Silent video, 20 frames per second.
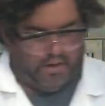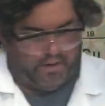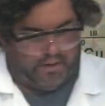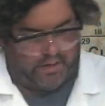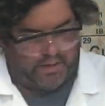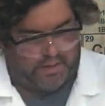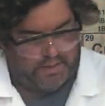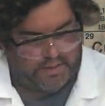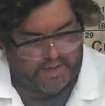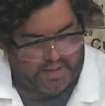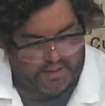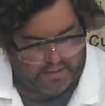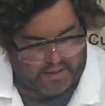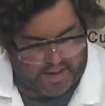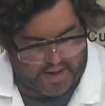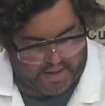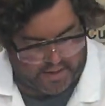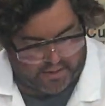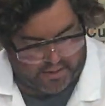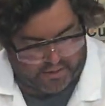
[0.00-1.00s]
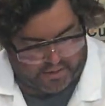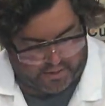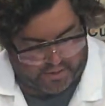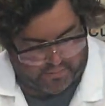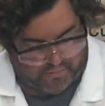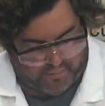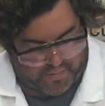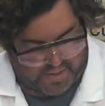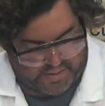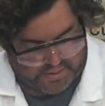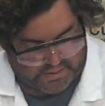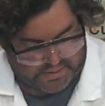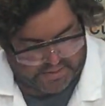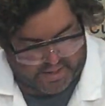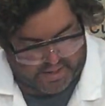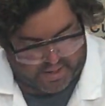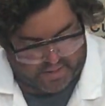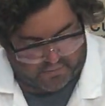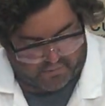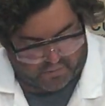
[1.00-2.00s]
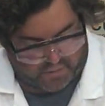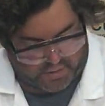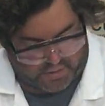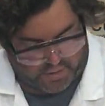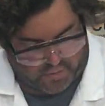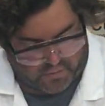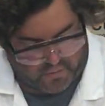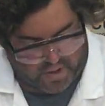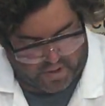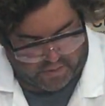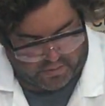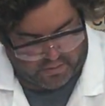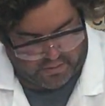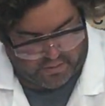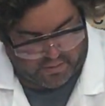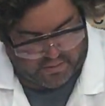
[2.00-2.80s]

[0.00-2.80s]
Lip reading: you're going to take that and you're going to mix that up really well.